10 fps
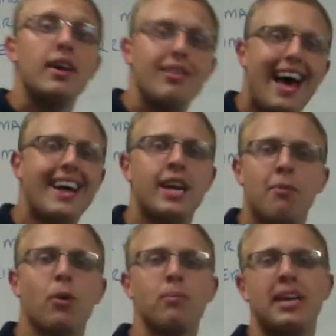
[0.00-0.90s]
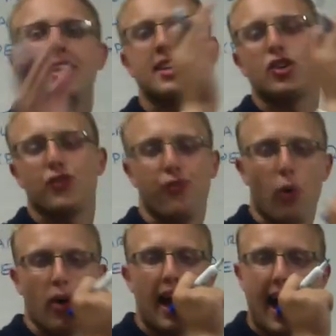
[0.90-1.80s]
that number means there's
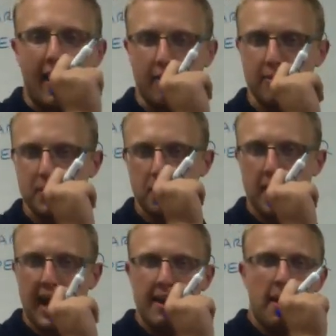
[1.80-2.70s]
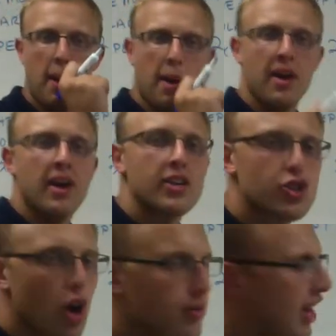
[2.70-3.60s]
4 atoms, right?
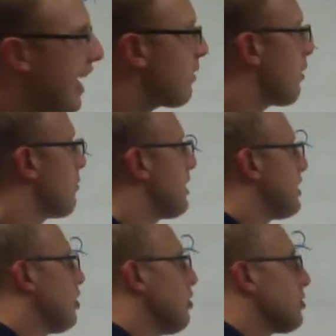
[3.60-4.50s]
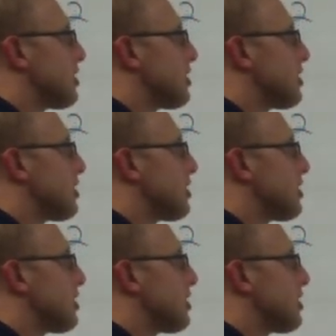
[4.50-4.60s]
So then when we use